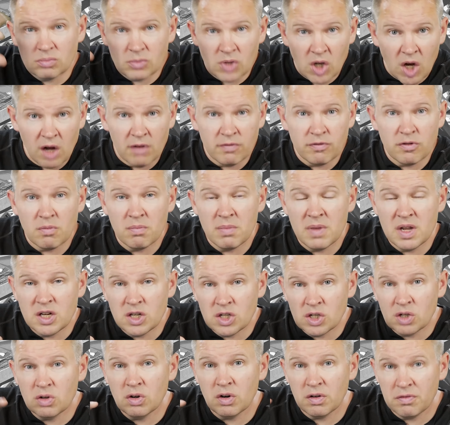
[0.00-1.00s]

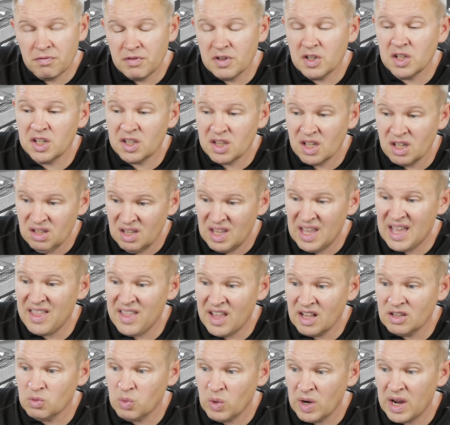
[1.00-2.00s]
confirmation or feeling that, yeah,
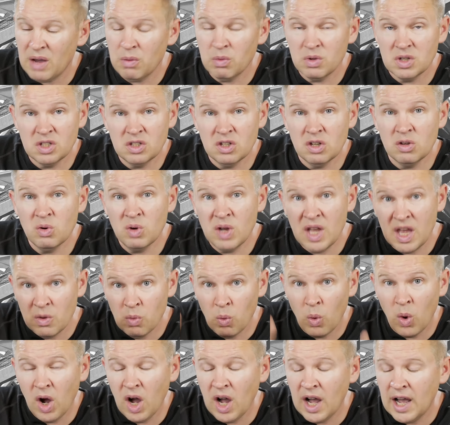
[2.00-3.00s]
that's what I would do
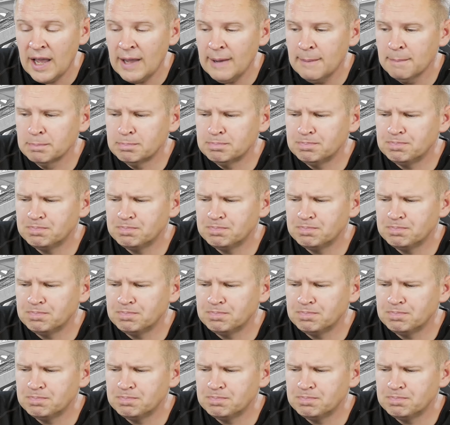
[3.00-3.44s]
and why?